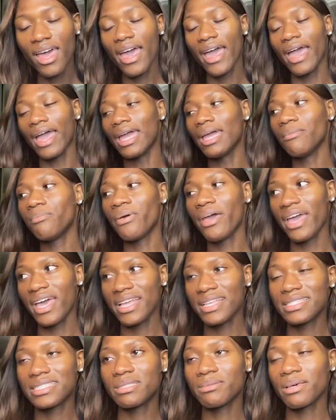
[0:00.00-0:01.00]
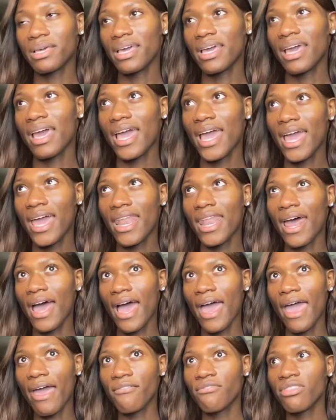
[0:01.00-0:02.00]
he pants me and
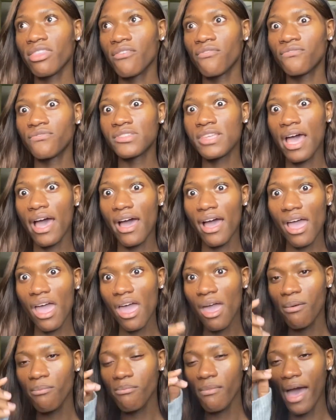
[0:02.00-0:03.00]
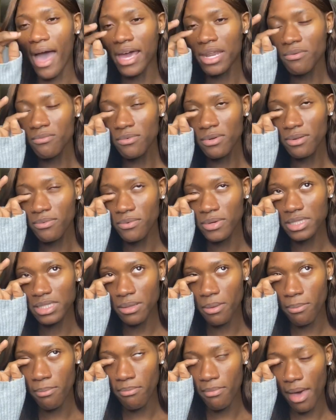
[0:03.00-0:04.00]
at the time i didn't really
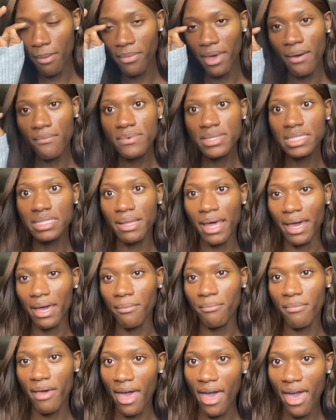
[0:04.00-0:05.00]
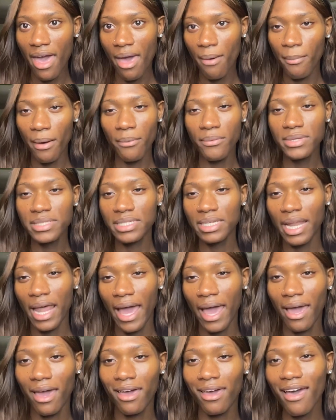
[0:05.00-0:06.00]
wasn't i mean i was like mad but i wasn't
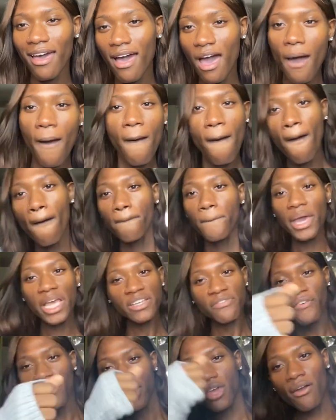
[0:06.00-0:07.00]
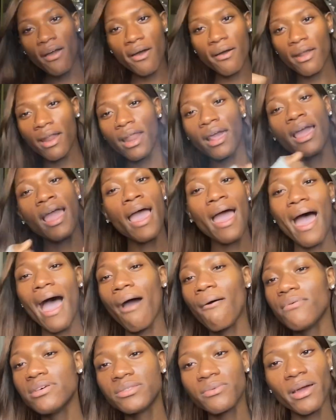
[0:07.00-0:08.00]
like bitch, fuck y'all.
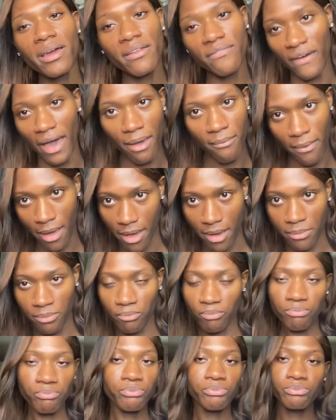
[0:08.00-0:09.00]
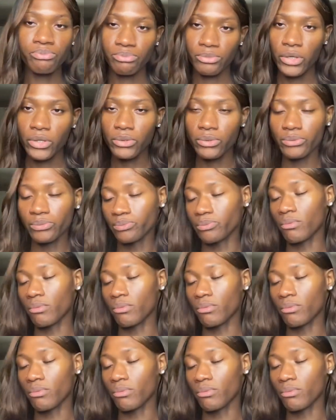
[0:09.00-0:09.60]
I was ready to fight, babe. Cool.